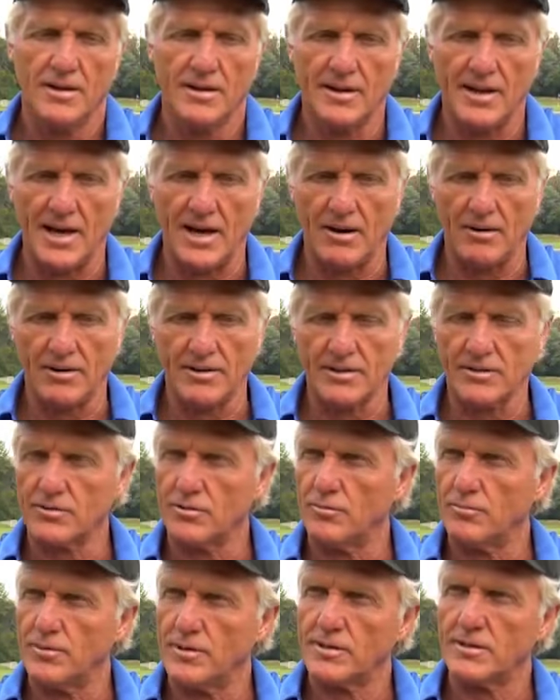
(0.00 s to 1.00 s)
Now I just
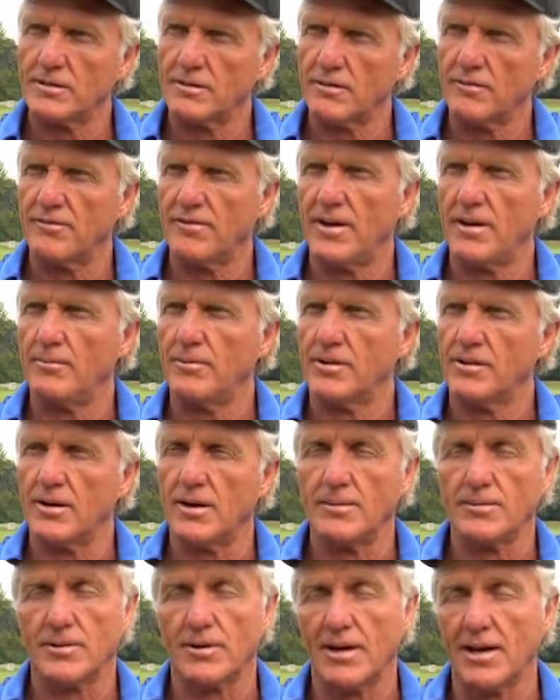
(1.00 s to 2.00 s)
do business and family
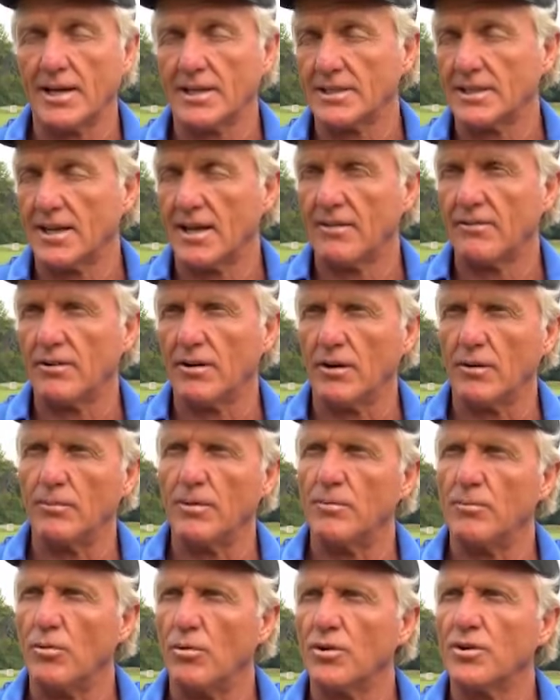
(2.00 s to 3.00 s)
time. So I actually have a little
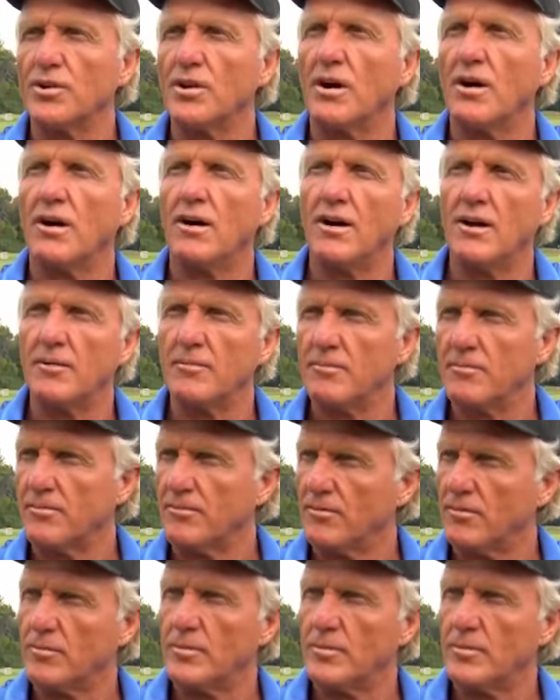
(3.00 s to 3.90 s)
bit more time for